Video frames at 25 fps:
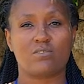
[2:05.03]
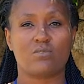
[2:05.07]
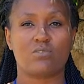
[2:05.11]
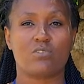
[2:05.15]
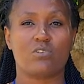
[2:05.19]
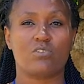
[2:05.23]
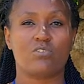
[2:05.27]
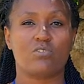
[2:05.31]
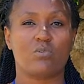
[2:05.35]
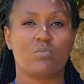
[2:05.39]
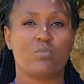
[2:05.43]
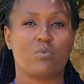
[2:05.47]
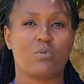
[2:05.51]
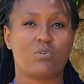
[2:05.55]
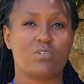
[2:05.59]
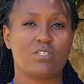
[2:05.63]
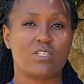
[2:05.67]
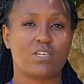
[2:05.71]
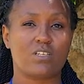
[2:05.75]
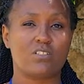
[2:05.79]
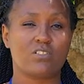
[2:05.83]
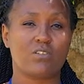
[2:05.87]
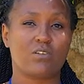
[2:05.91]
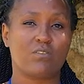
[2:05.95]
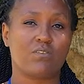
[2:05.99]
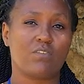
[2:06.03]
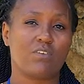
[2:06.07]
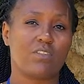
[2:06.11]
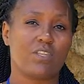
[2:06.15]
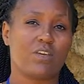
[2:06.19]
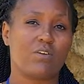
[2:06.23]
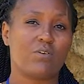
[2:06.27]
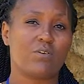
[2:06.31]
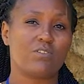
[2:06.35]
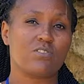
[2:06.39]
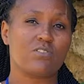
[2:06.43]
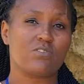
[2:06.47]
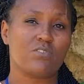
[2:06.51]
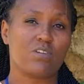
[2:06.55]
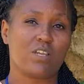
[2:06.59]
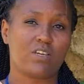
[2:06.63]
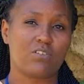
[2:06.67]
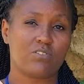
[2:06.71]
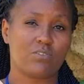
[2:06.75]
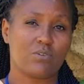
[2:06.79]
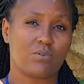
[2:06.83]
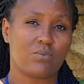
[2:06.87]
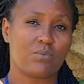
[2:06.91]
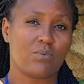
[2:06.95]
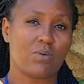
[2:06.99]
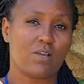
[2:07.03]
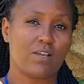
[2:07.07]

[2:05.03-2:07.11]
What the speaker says: to social protection for the construction